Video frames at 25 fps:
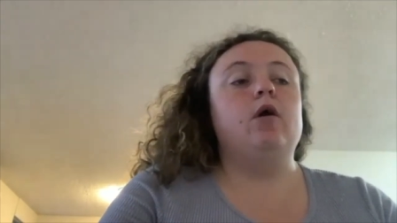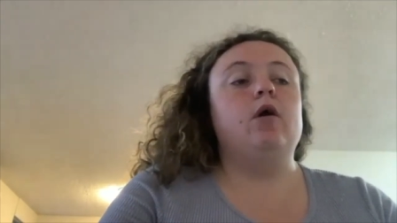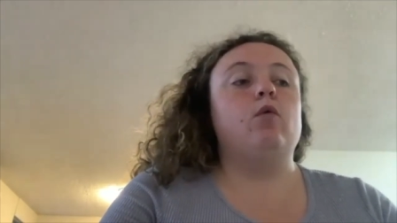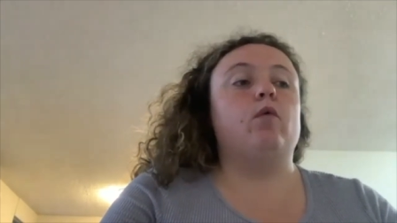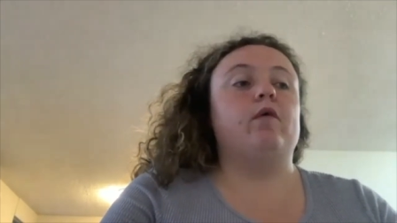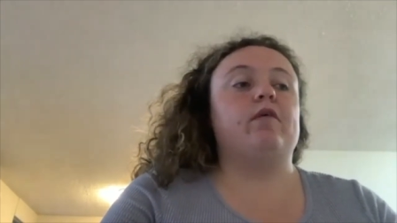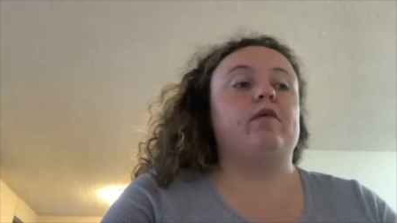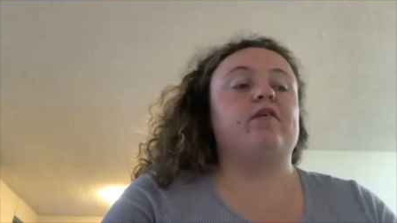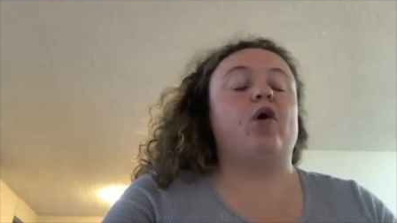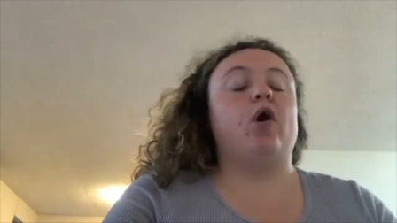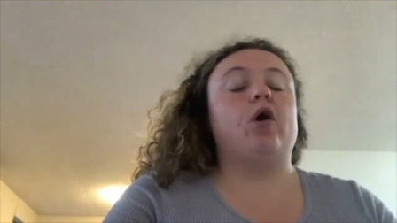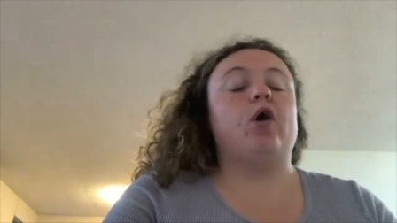
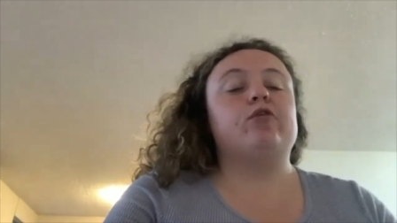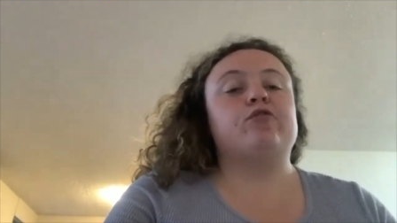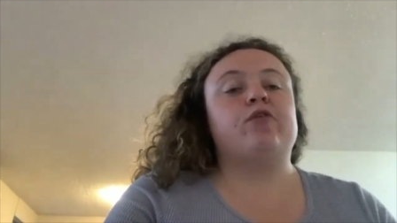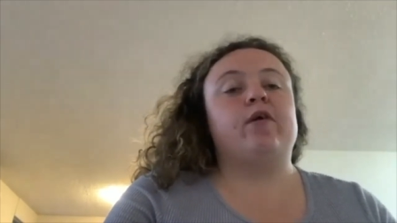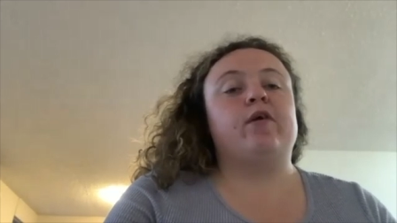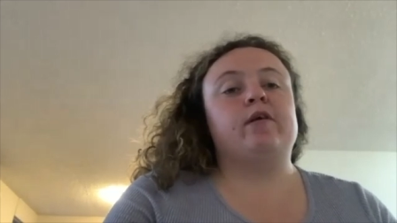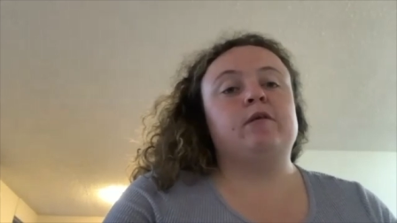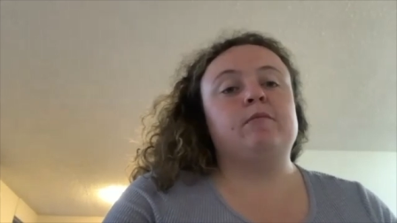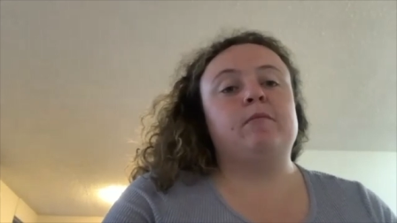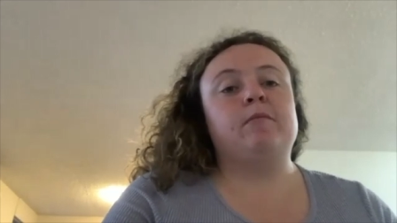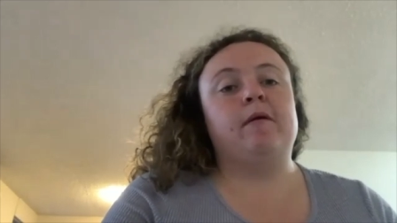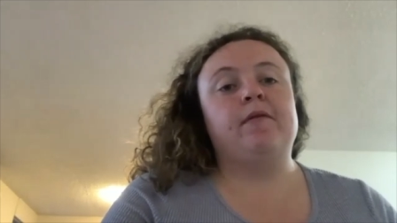was
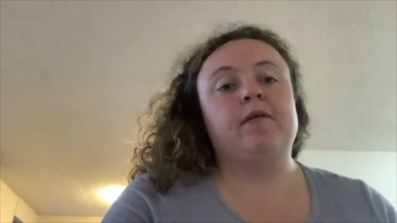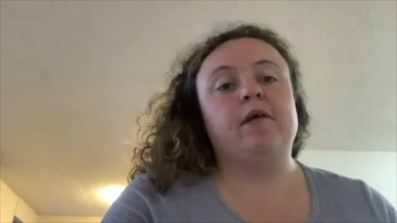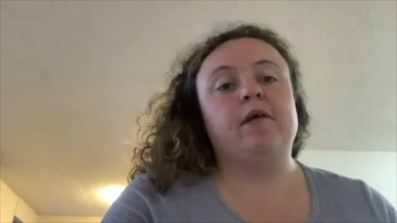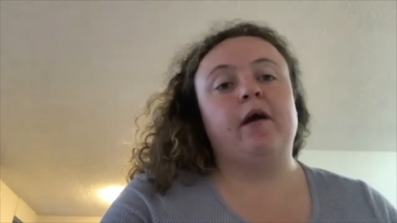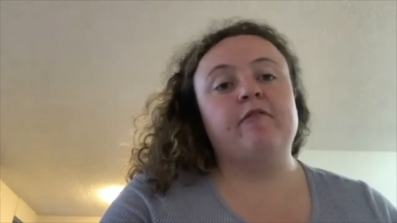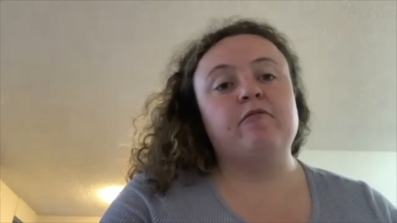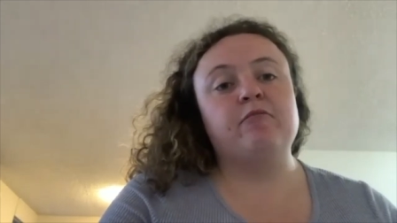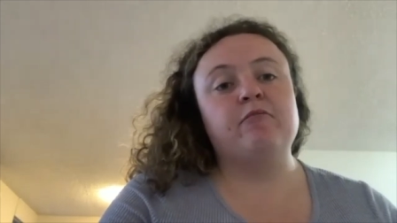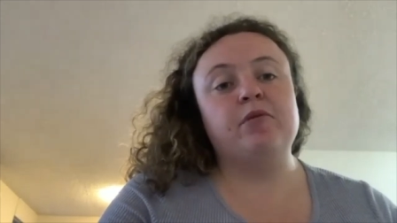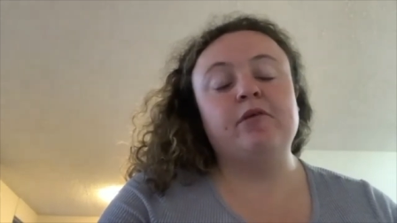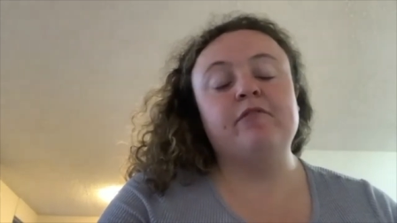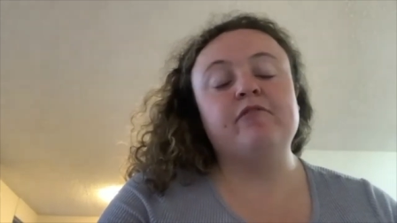contracted by the
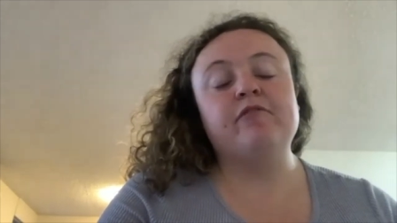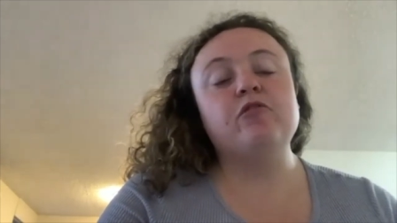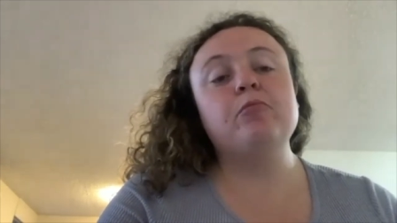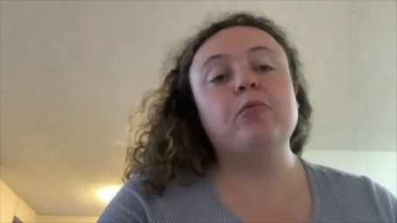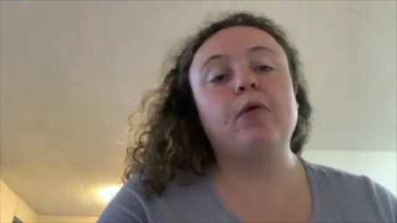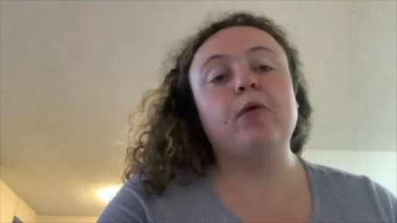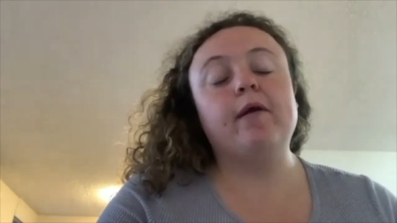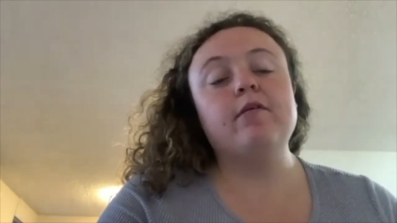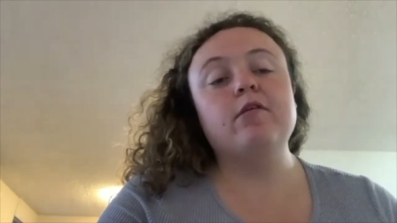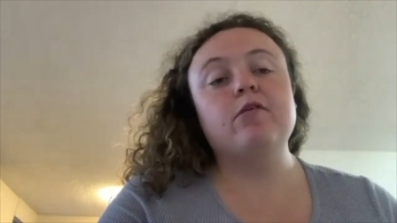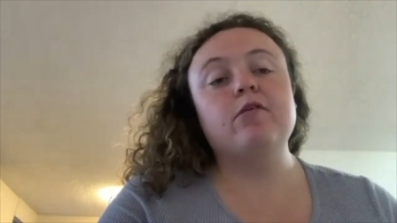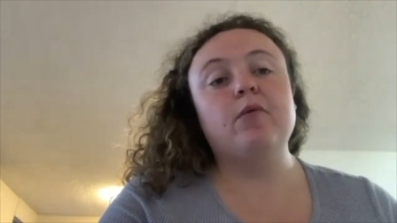government of New
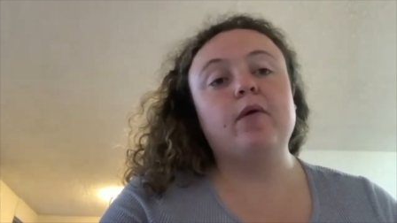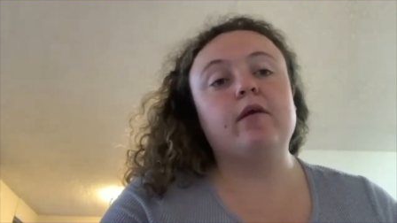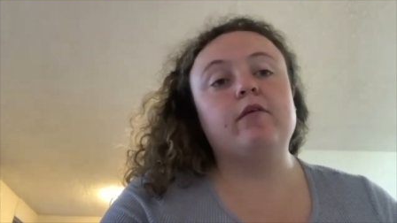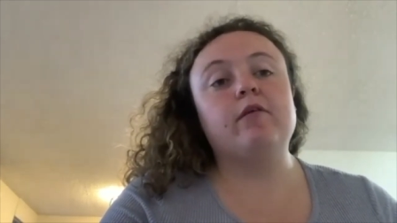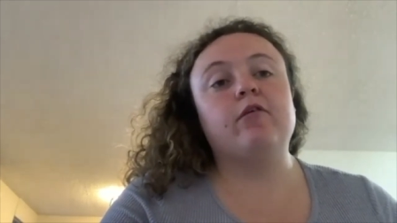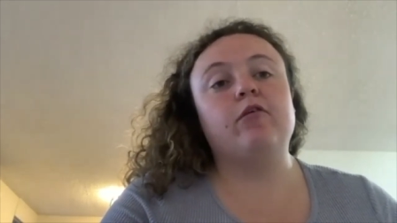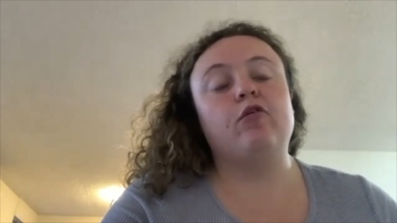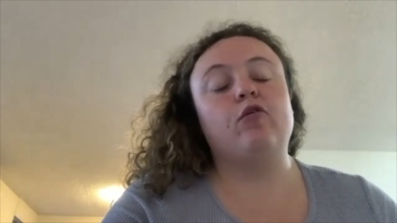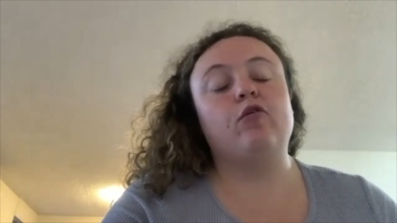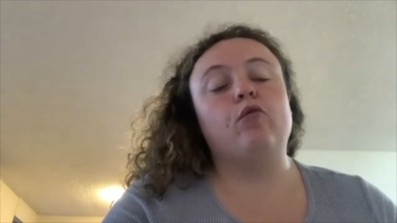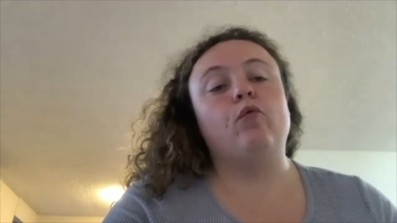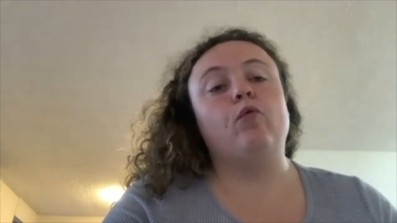Brunswick
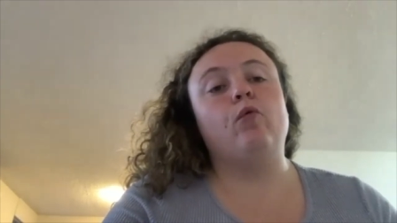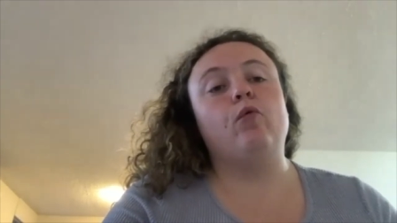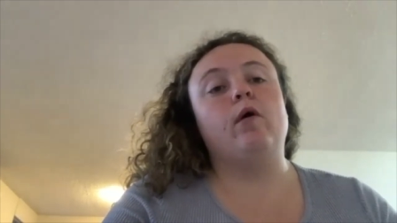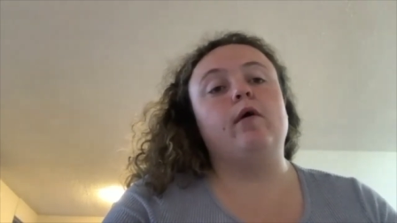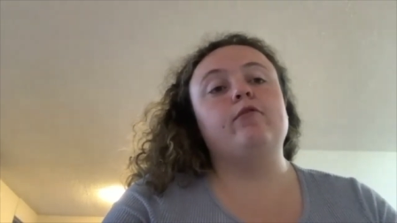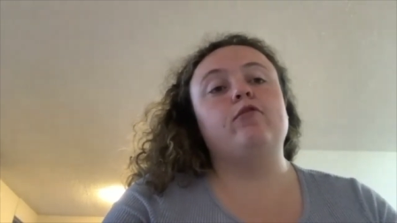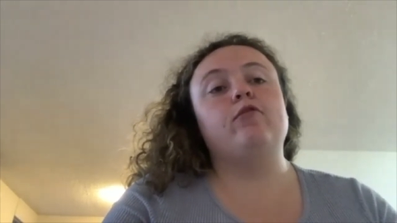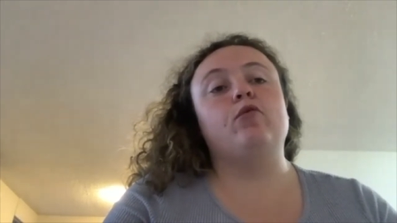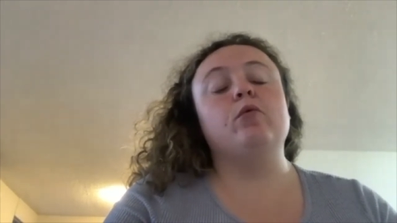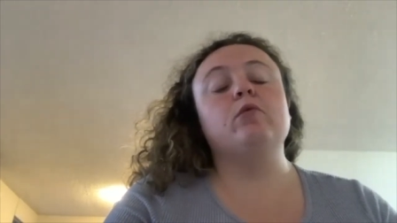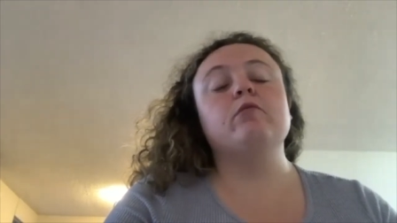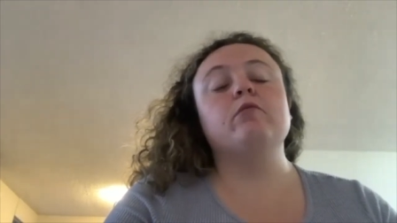to
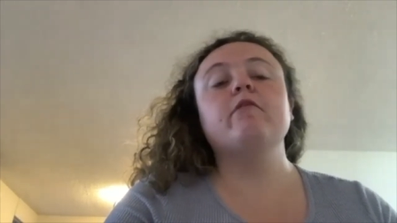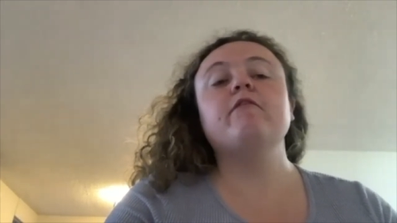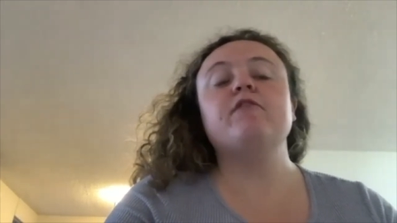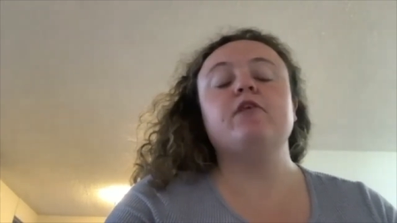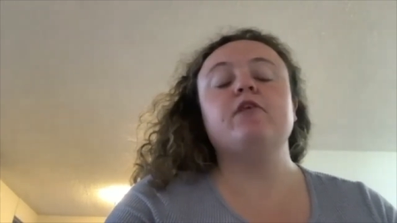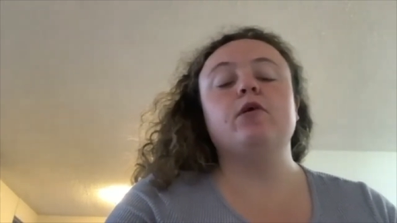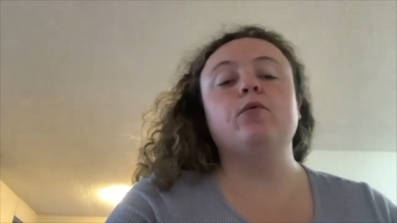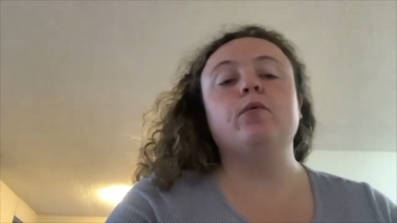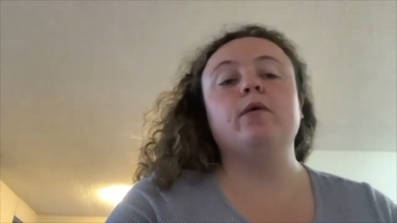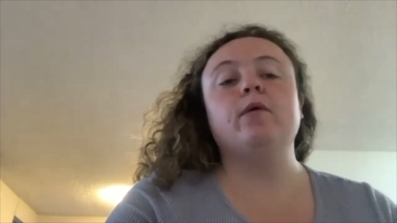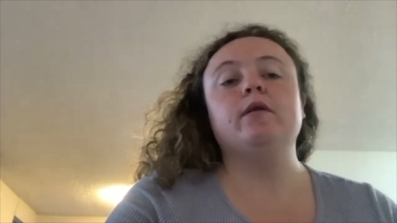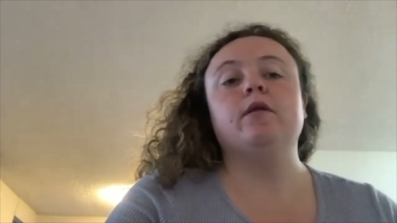do a
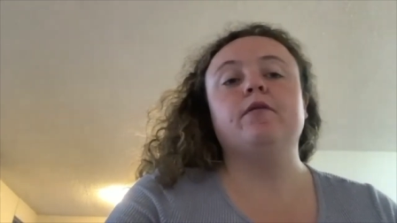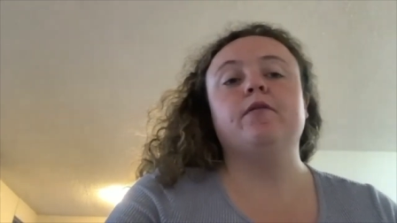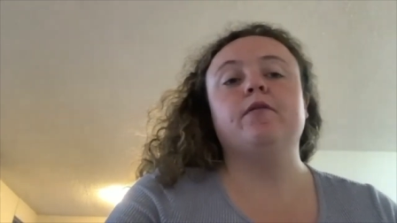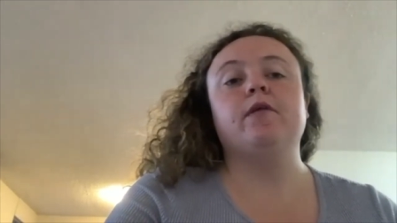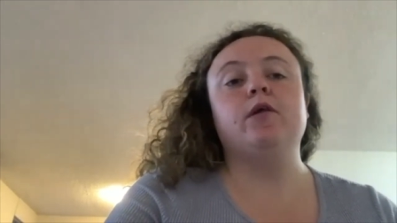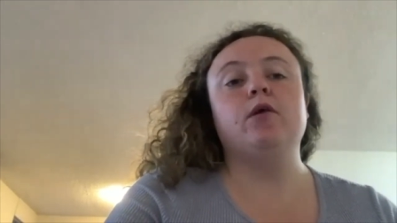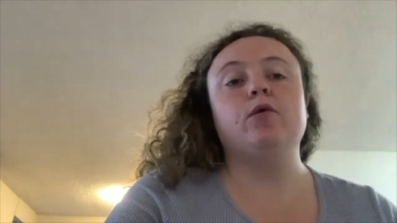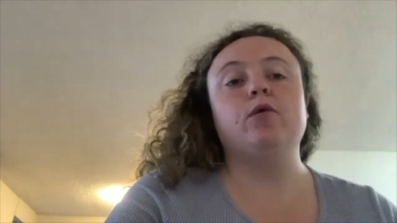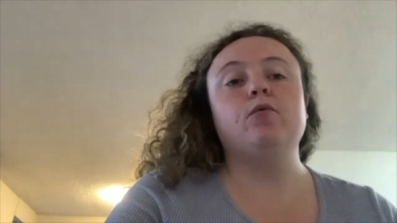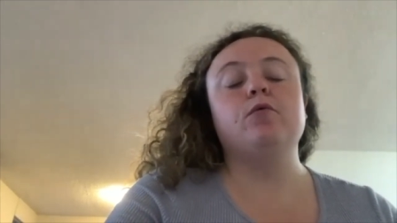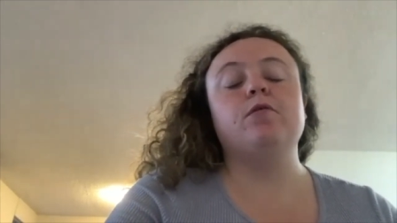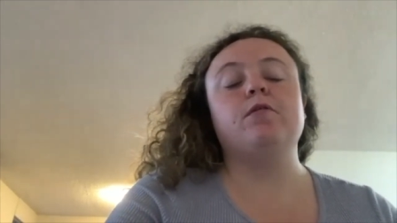review into the
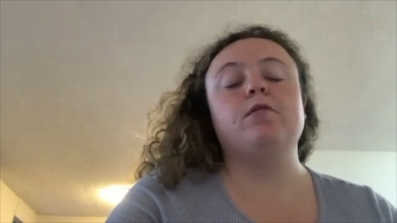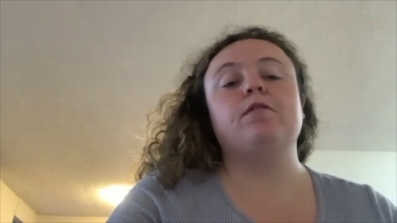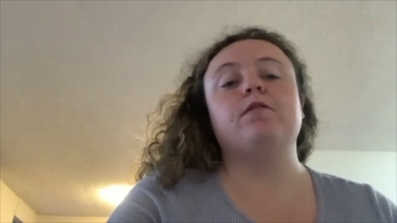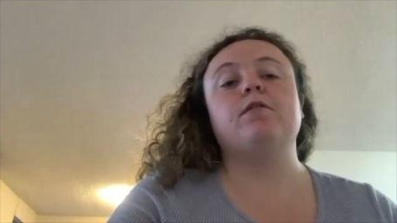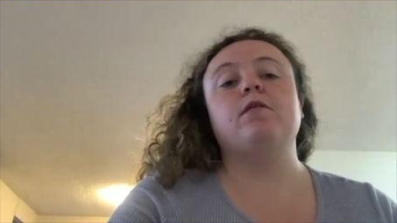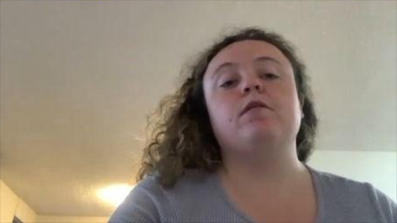youth,